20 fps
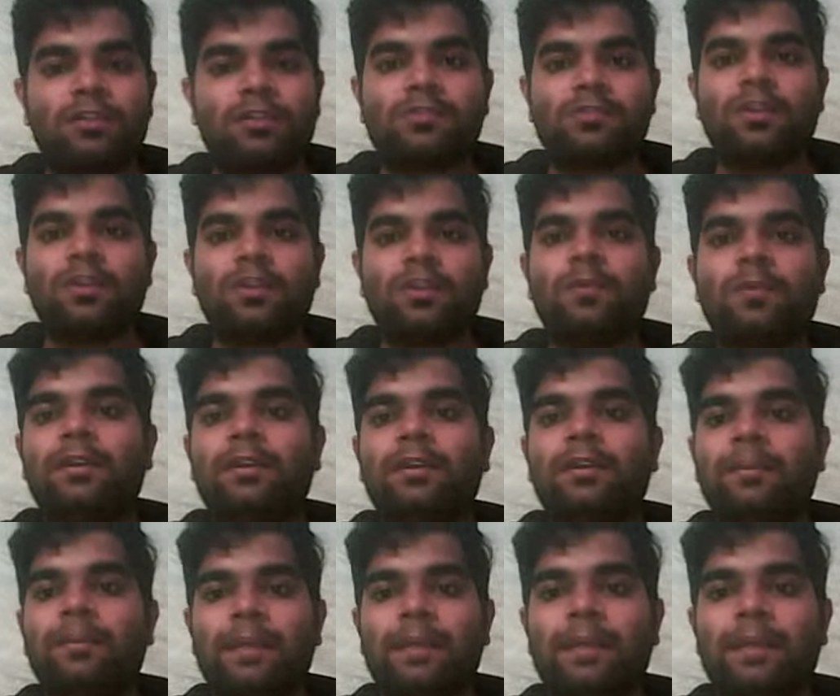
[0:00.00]
So it will
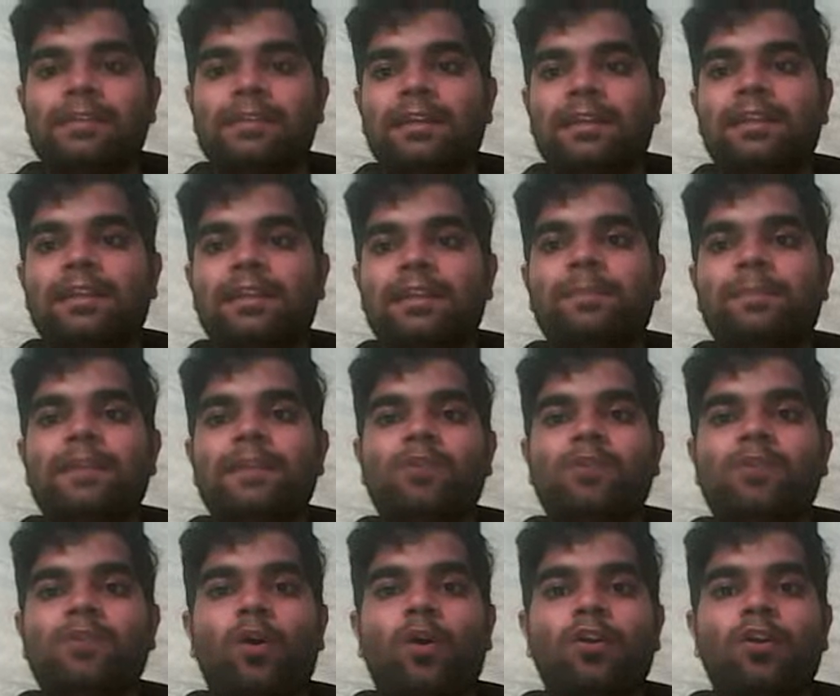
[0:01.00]
basically replace
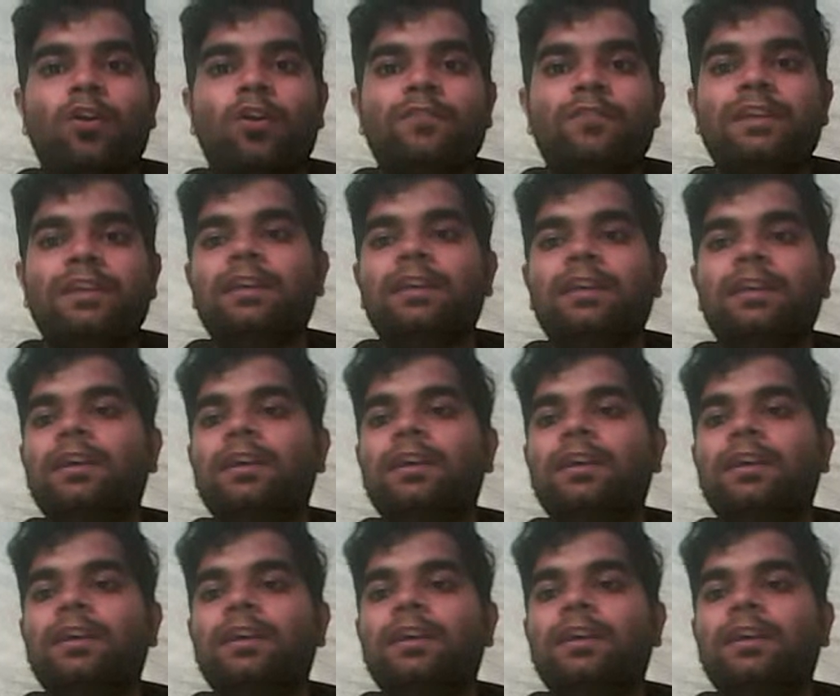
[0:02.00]
all of the